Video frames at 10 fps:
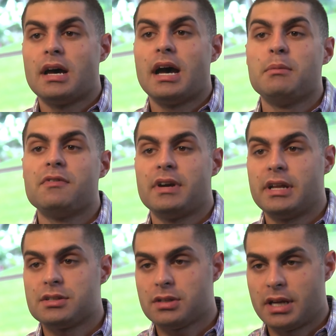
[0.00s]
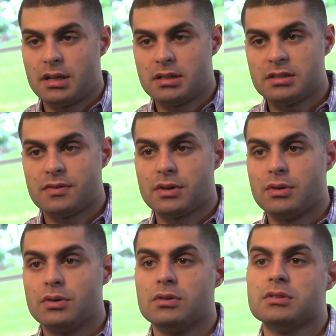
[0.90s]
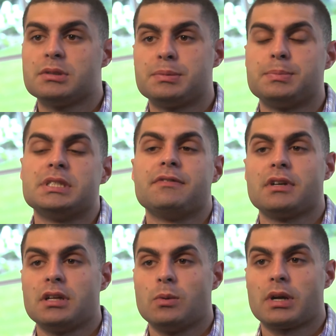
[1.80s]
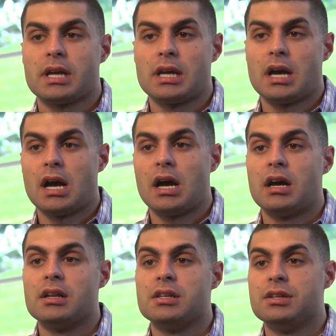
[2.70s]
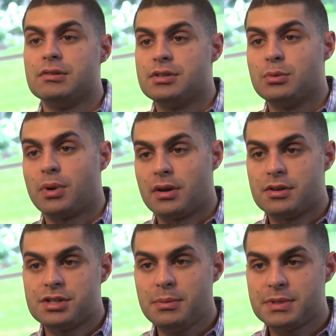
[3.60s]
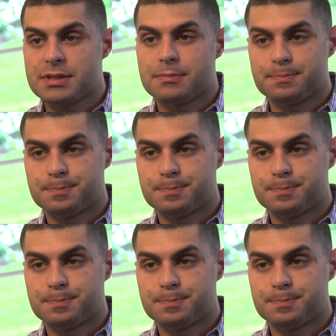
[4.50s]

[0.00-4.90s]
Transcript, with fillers: I'm a financial analyst for Google, specifically working on YouTube partnerships.